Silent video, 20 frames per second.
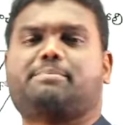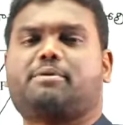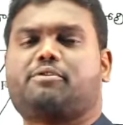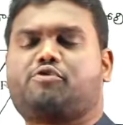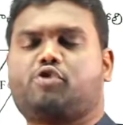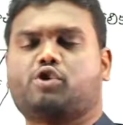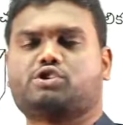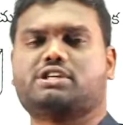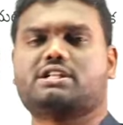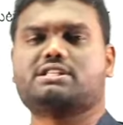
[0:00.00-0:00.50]
of
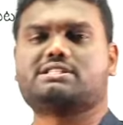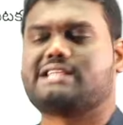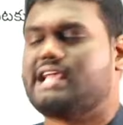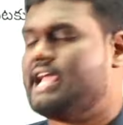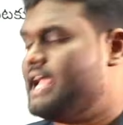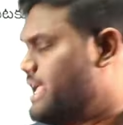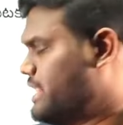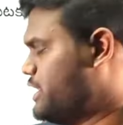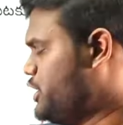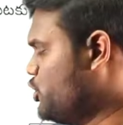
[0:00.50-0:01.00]
questions,
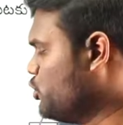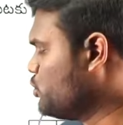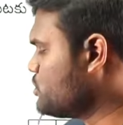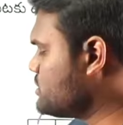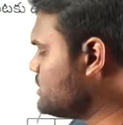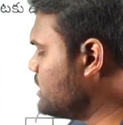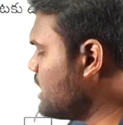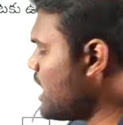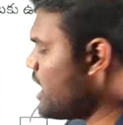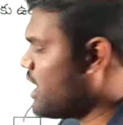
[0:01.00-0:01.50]
use
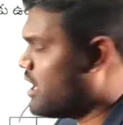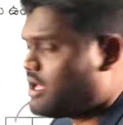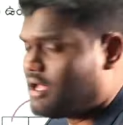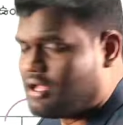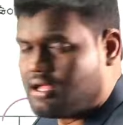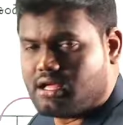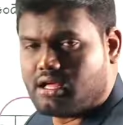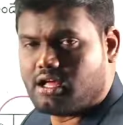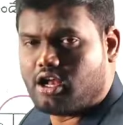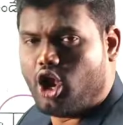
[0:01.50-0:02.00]
the
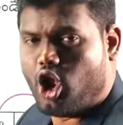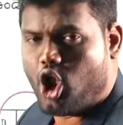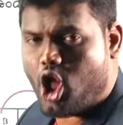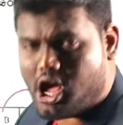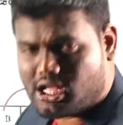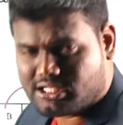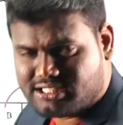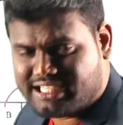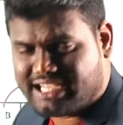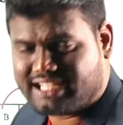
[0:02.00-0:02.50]

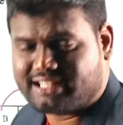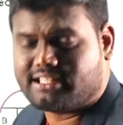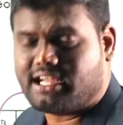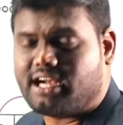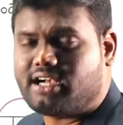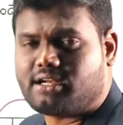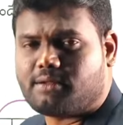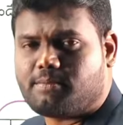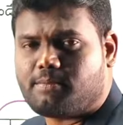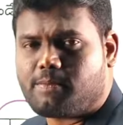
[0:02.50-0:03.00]
logic
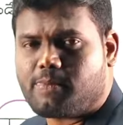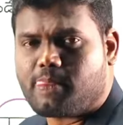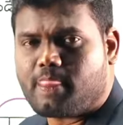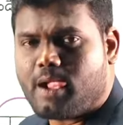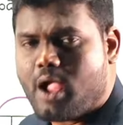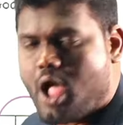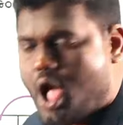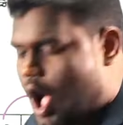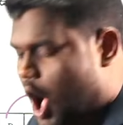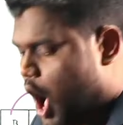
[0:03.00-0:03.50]
that
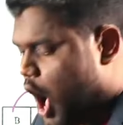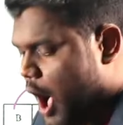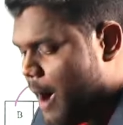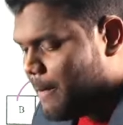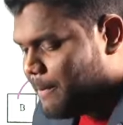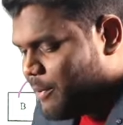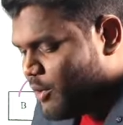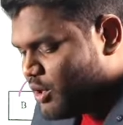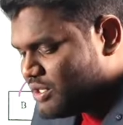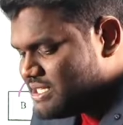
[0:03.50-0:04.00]

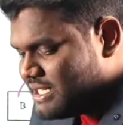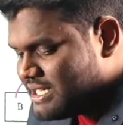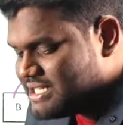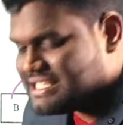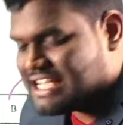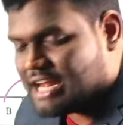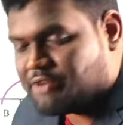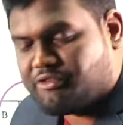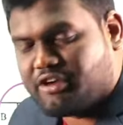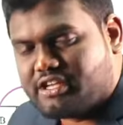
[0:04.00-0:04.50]
opposite
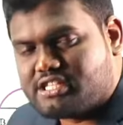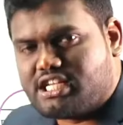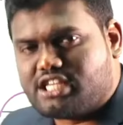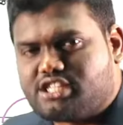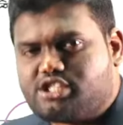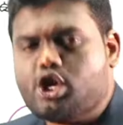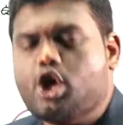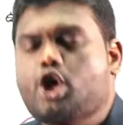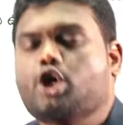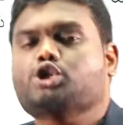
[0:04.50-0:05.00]

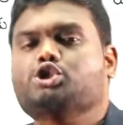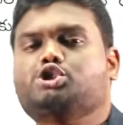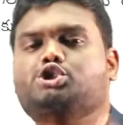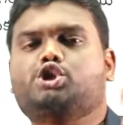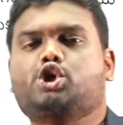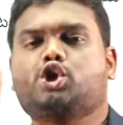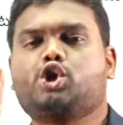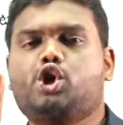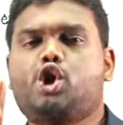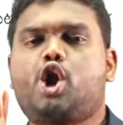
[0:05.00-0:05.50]
surfaces
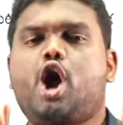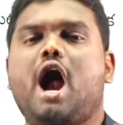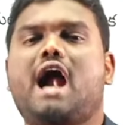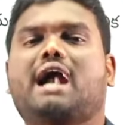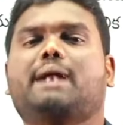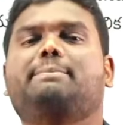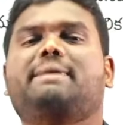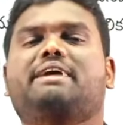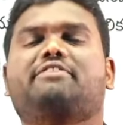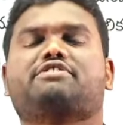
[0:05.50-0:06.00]
should
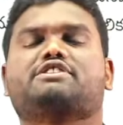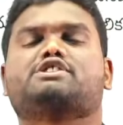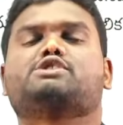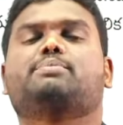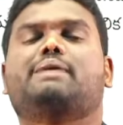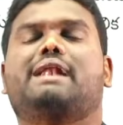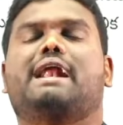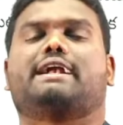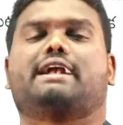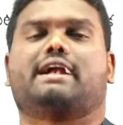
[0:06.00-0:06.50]
not be
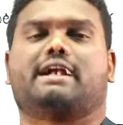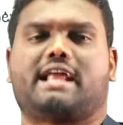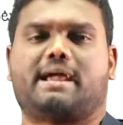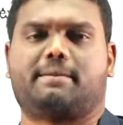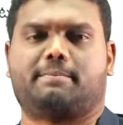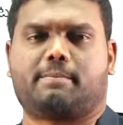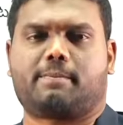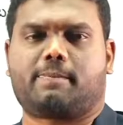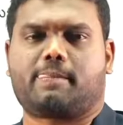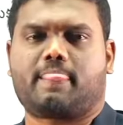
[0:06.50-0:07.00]
visible at a
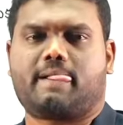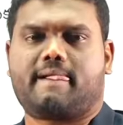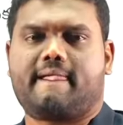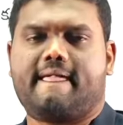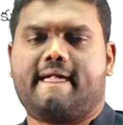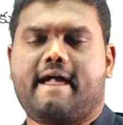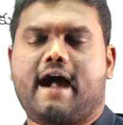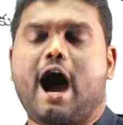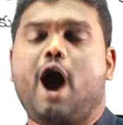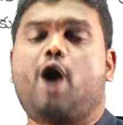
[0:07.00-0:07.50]
time.
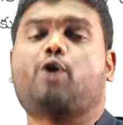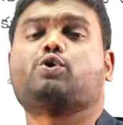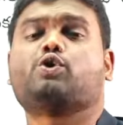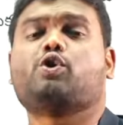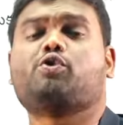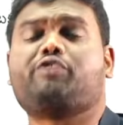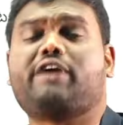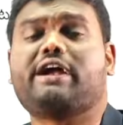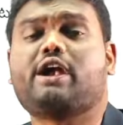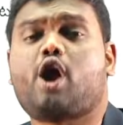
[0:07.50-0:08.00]
How
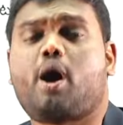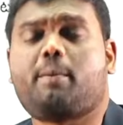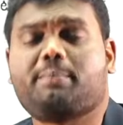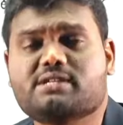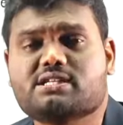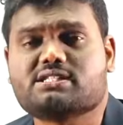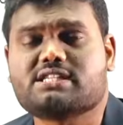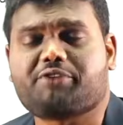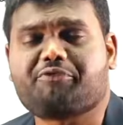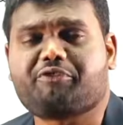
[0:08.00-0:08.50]
to find
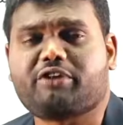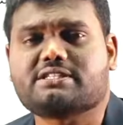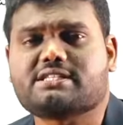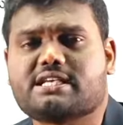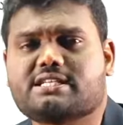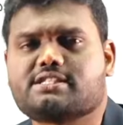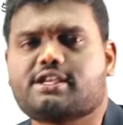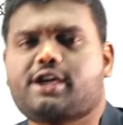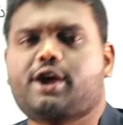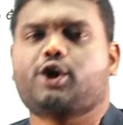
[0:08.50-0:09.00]
opposite
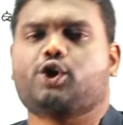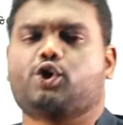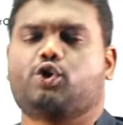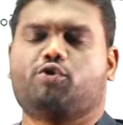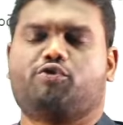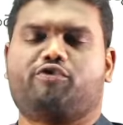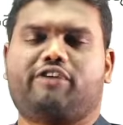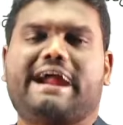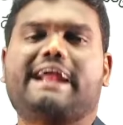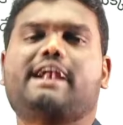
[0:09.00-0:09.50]
surfaces? To
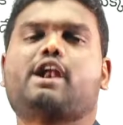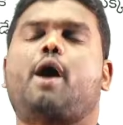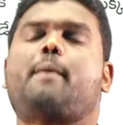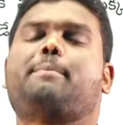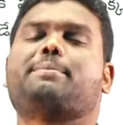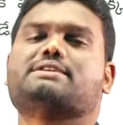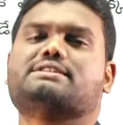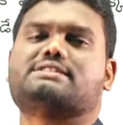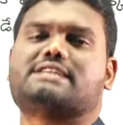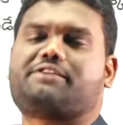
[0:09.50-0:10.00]
find
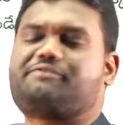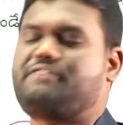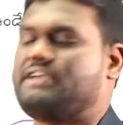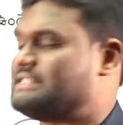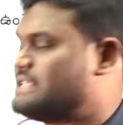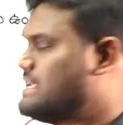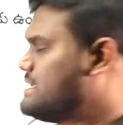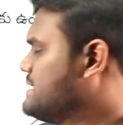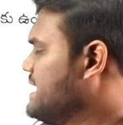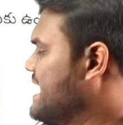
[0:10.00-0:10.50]
opposite
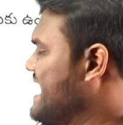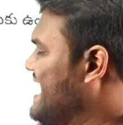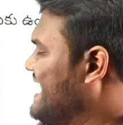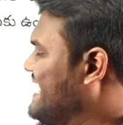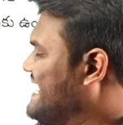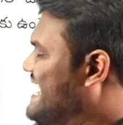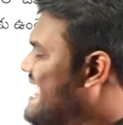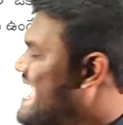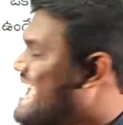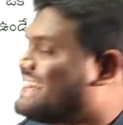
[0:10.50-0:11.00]
surfaces,
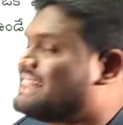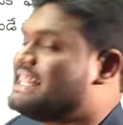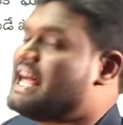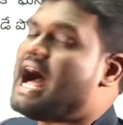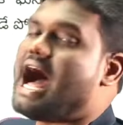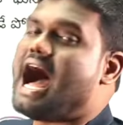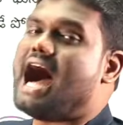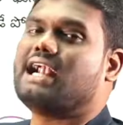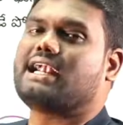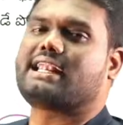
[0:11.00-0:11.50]
take the
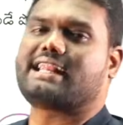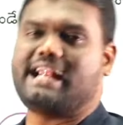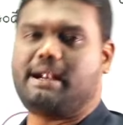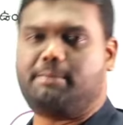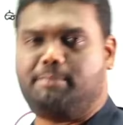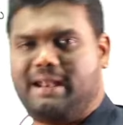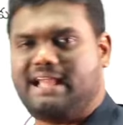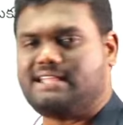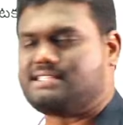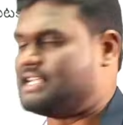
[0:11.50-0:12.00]
alternate
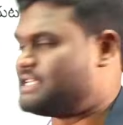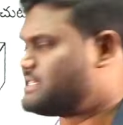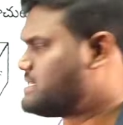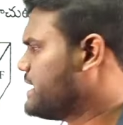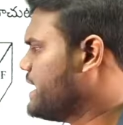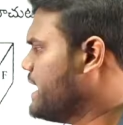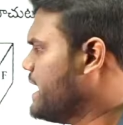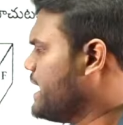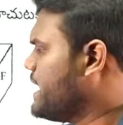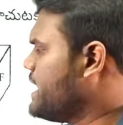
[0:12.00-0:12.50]
places.
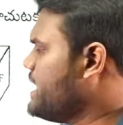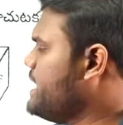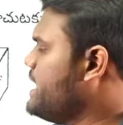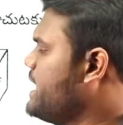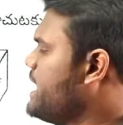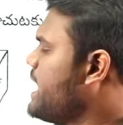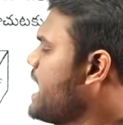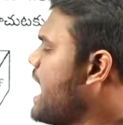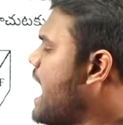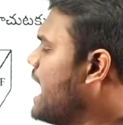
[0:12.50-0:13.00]

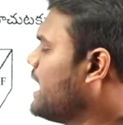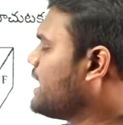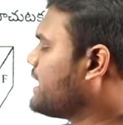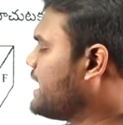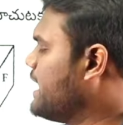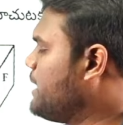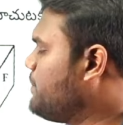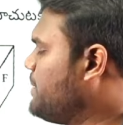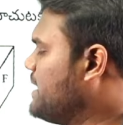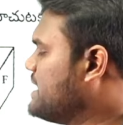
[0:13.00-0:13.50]
E
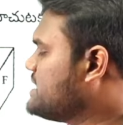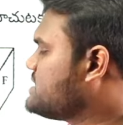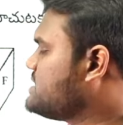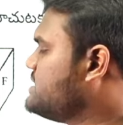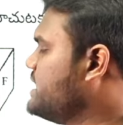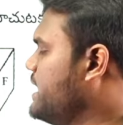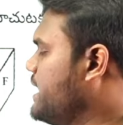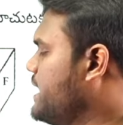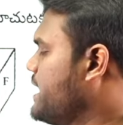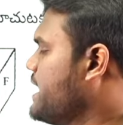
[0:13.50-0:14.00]
alternate place
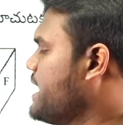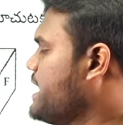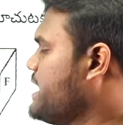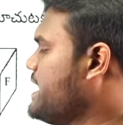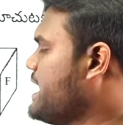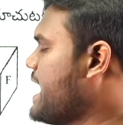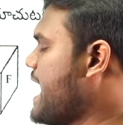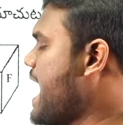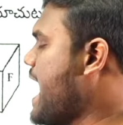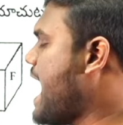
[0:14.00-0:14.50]
C,
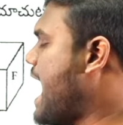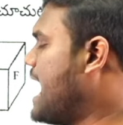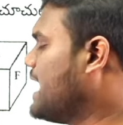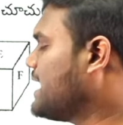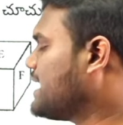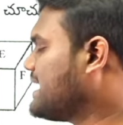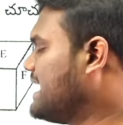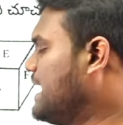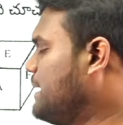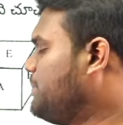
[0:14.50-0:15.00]
A
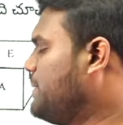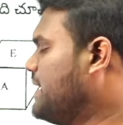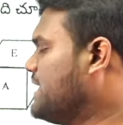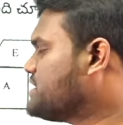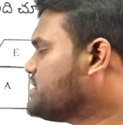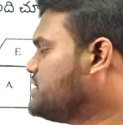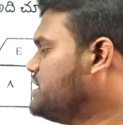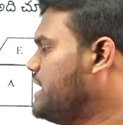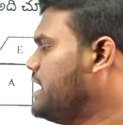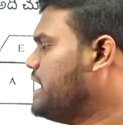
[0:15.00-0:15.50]
alternate
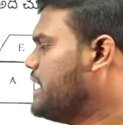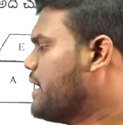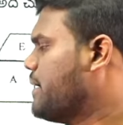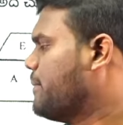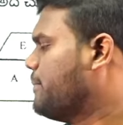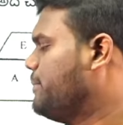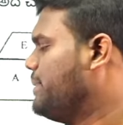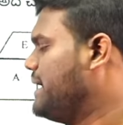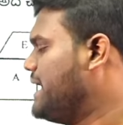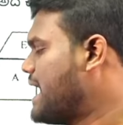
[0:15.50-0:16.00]
place D,
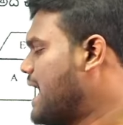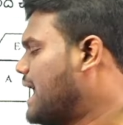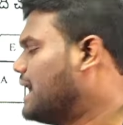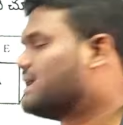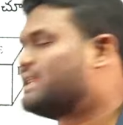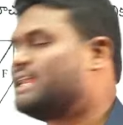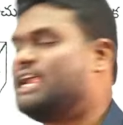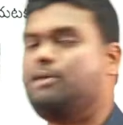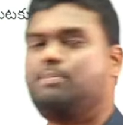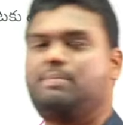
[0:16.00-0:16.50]
B alternate